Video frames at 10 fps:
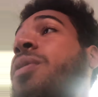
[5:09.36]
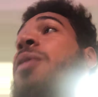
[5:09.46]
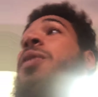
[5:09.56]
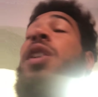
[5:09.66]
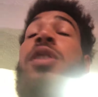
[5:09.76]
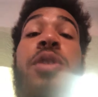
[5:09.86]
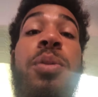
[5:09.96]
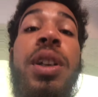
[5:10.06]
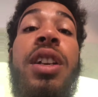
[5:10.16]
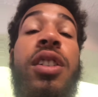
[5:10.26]
the first
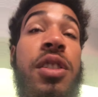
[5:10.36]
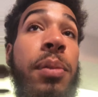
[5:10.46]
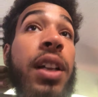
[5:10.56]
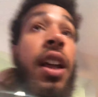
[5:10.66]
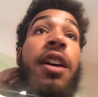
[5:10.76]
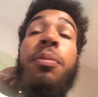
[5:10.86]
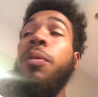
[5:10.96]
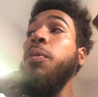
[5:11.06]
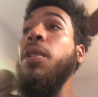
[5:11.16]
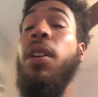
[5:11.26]
20 years of my life
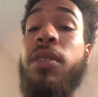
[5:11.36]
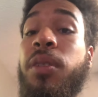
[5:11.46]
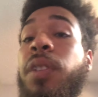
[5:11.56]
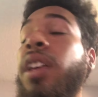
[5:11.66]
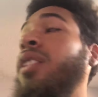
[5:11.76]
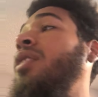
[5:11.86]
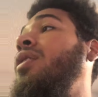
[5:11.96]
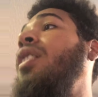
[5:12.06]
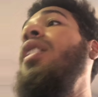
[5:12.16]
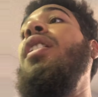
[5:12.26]
before I was a vegan,
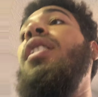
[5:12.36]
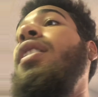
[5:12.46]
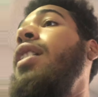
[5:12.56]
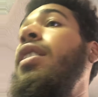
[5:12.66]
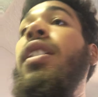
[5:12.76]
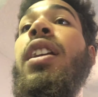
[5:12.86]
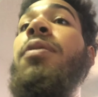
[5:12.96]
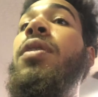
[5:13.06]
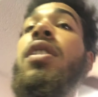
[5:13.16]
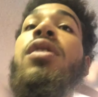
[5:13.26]
and then
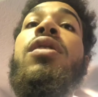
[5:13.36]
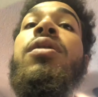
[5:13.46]
even this